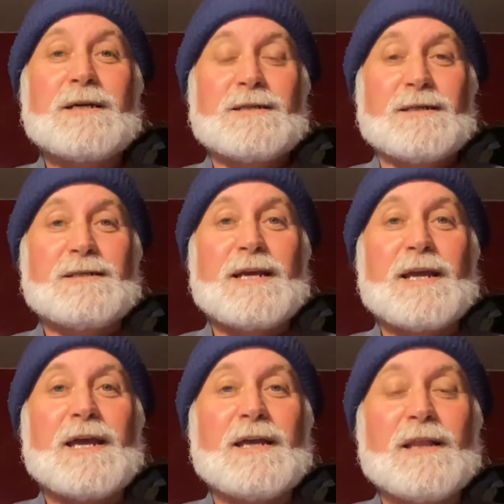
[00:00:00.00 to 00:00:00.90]
to
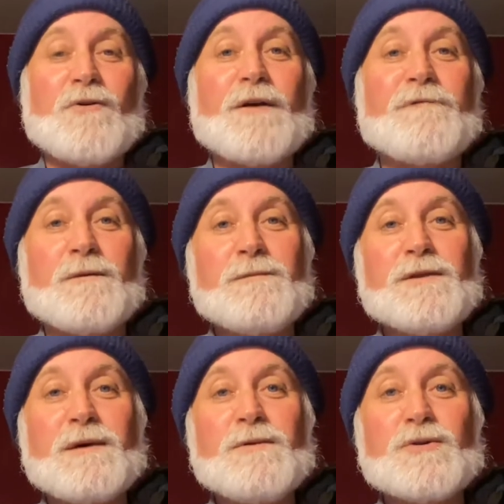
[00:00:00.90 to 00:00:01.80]
take a lyric from
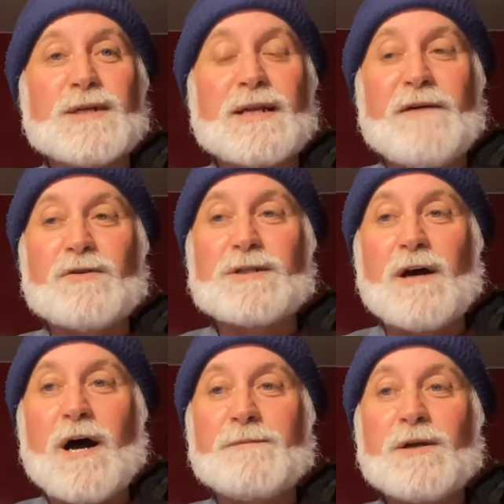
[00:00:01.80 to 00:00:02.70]
the music never
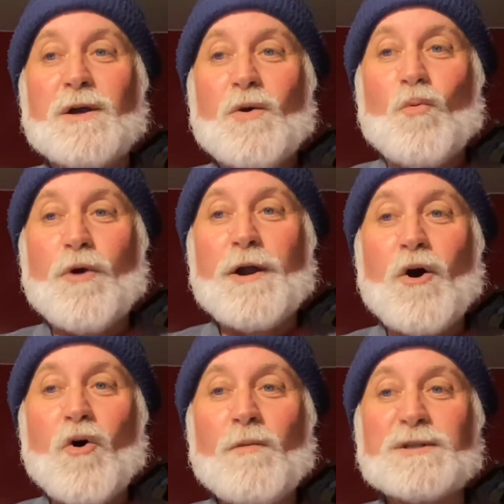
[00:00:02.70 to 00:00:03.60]
stopped where it
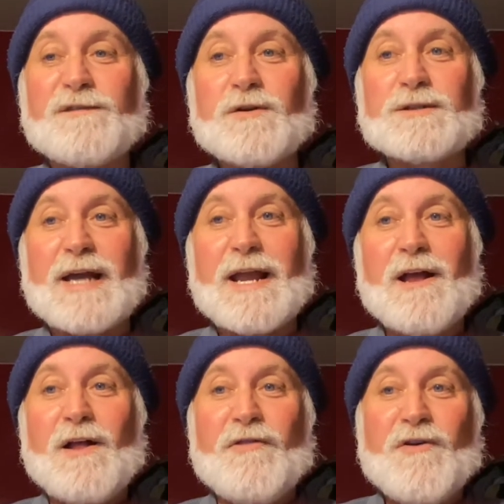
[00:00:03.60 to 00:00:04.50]
almost feels like
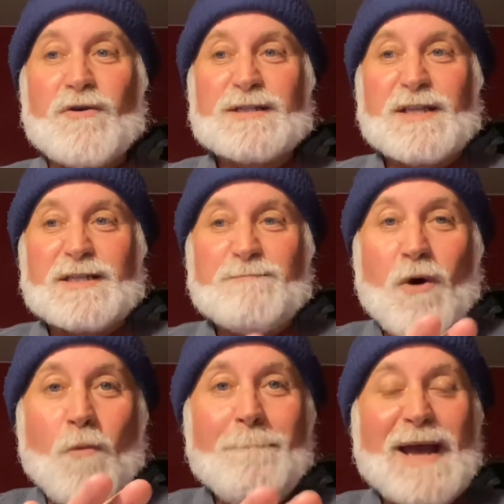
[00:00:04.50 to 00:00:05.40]
there is this
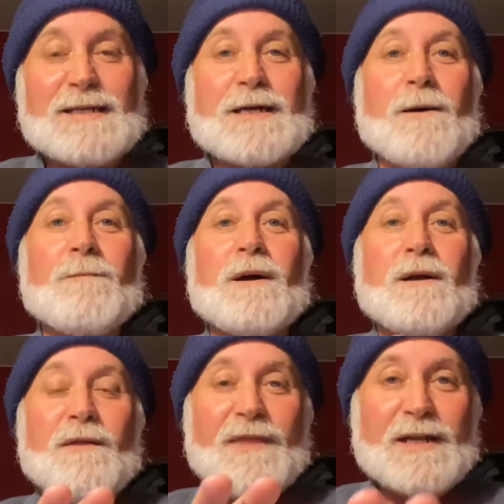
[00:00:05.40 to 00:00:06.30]
momentum
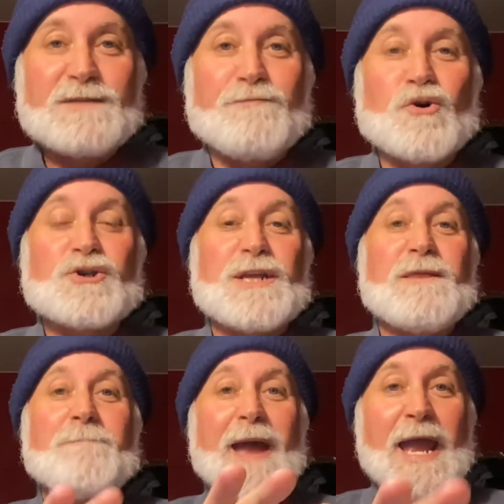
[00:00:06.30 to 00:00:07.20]
that is pushing
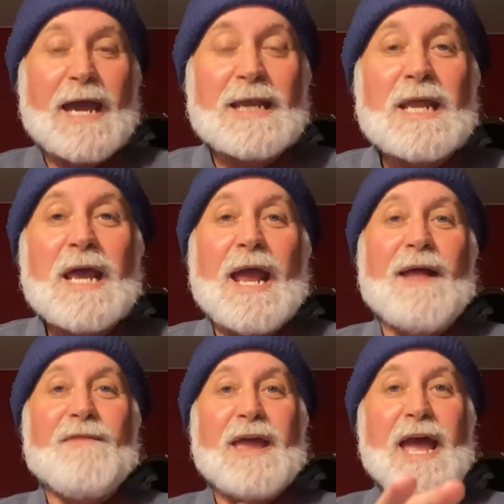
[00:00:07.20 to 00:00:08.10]
the band
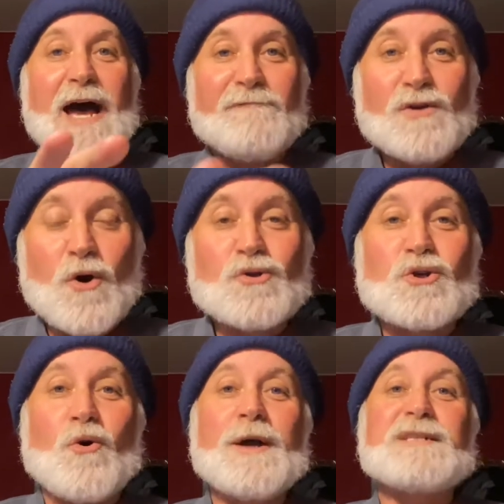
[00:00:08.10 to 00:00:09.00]
and they have no
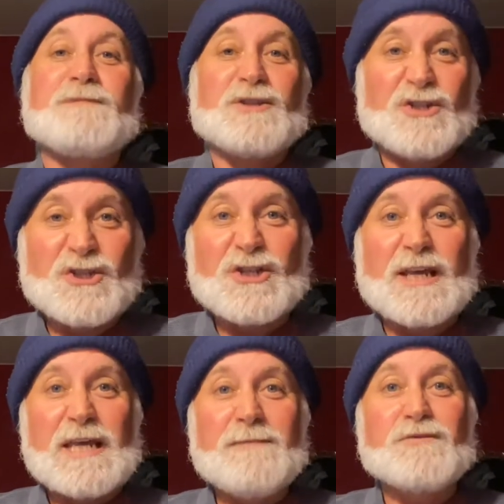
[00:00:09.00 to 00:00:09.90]
choice but just to
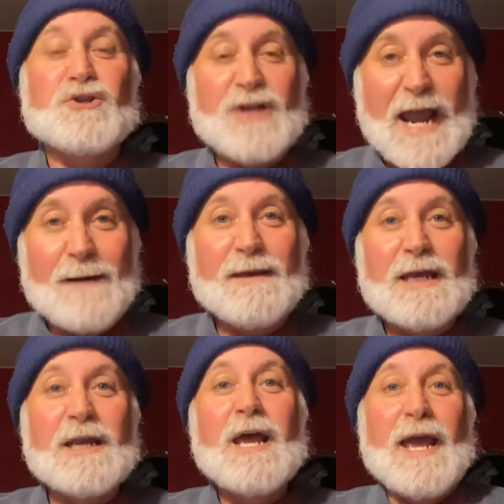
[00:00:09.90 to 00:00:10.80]
keep
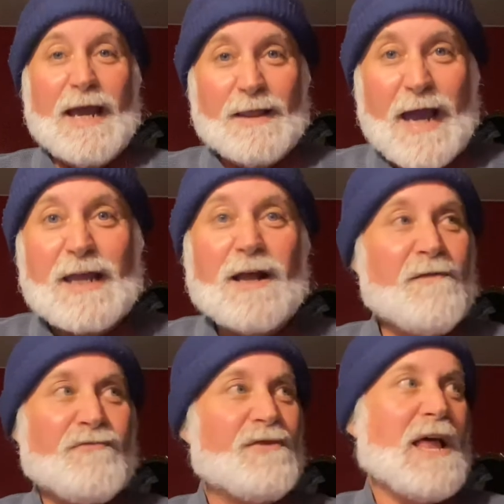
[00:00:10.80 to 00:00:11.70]
jamming and like
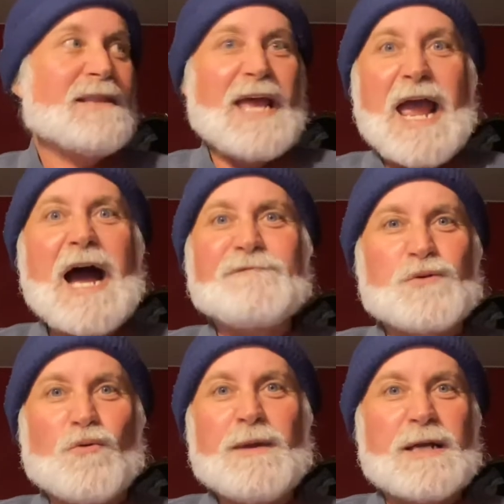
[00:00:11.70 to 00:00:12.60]
like they have
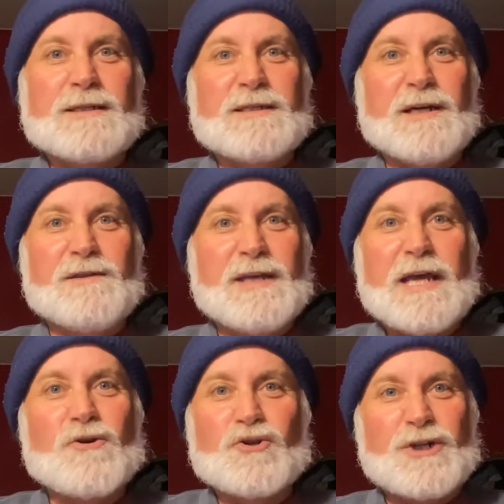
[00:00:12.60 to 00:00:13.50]
to because the the
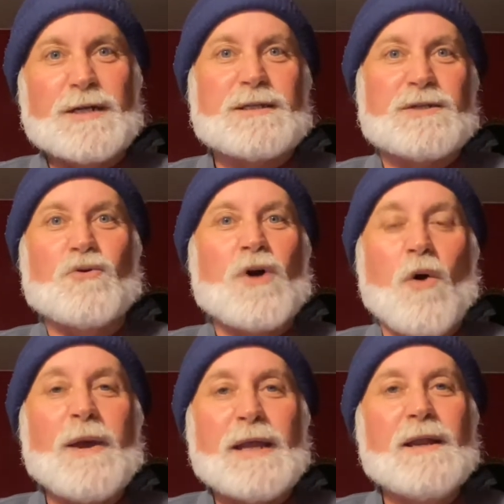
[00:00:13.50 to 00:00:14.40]
energy is still
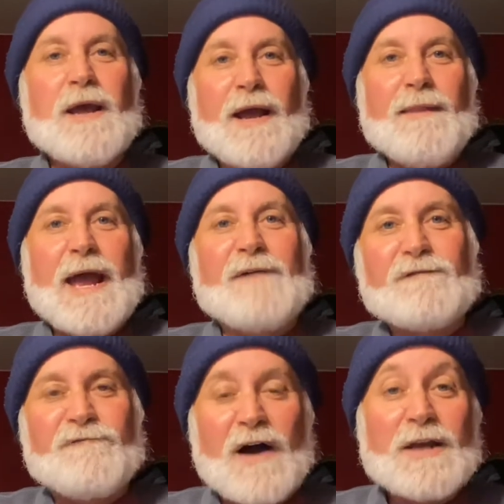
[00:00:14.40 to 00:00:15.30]
going and they have
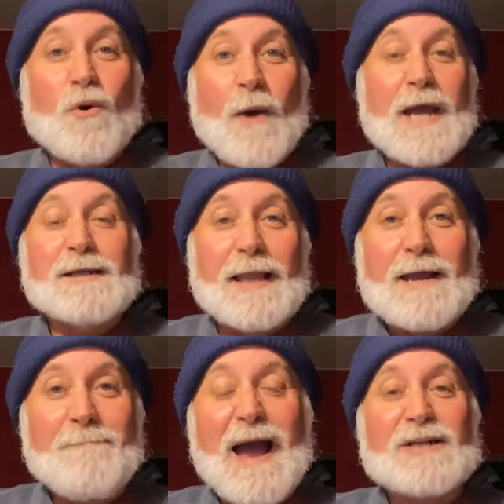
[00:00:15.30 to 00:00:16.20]
to find a way to
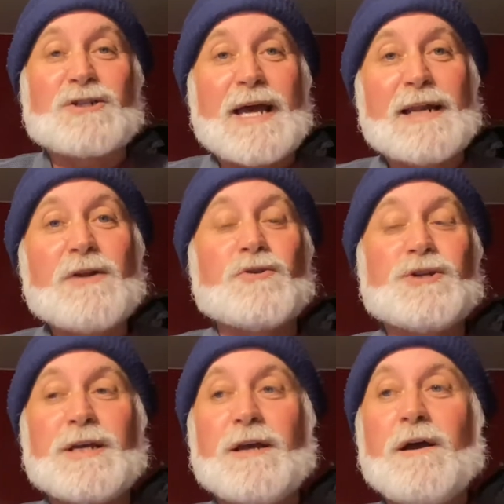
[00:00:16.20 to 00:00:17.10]
like match that
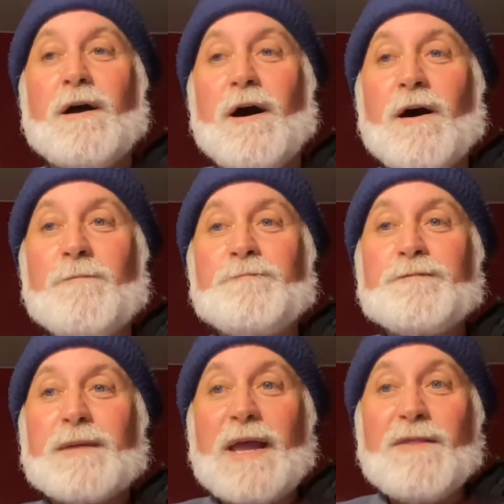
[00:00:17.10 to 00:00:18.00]
energy um
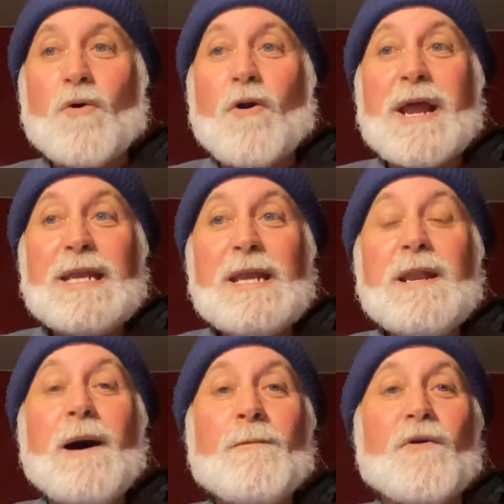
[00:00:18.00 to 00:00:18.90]
and there were a
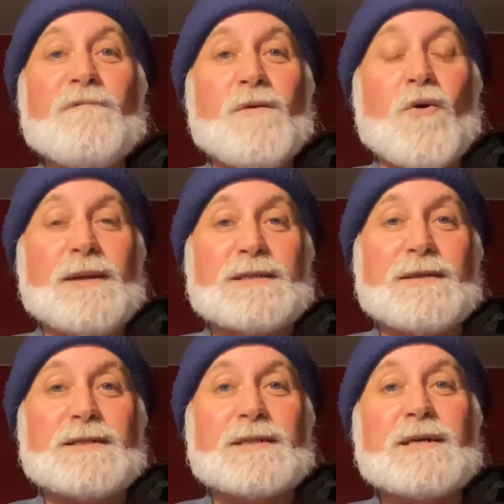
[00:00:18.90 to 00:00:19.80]
number of moments in
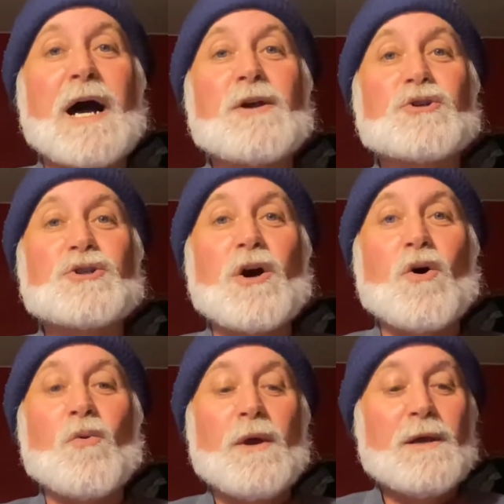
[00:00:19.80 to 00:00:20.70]
this entire
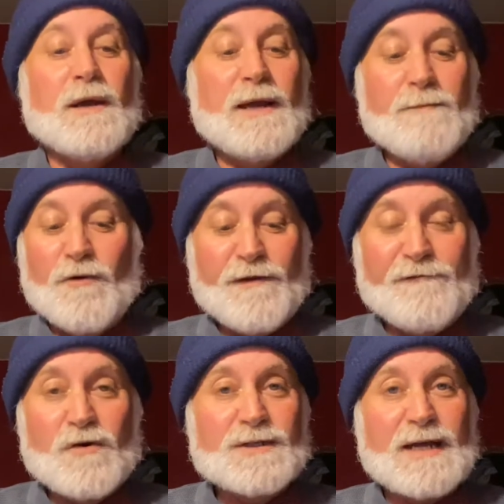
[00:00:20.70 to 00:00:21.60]
show in both the
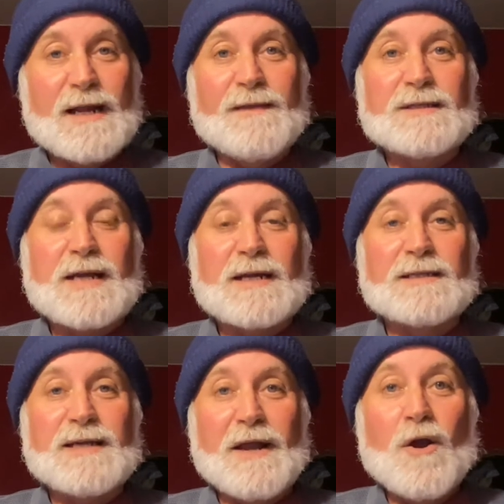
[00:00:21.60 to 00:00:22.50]
first set and the second
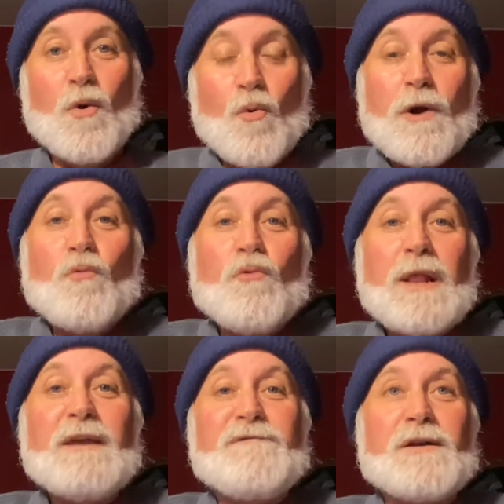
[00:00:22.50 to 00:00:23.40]
set where it
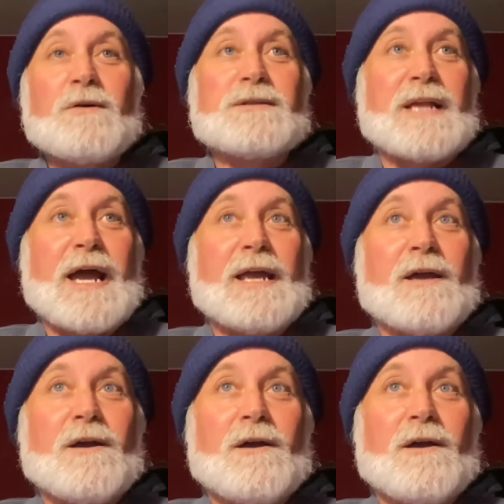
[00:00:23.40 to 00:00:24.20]
really feels like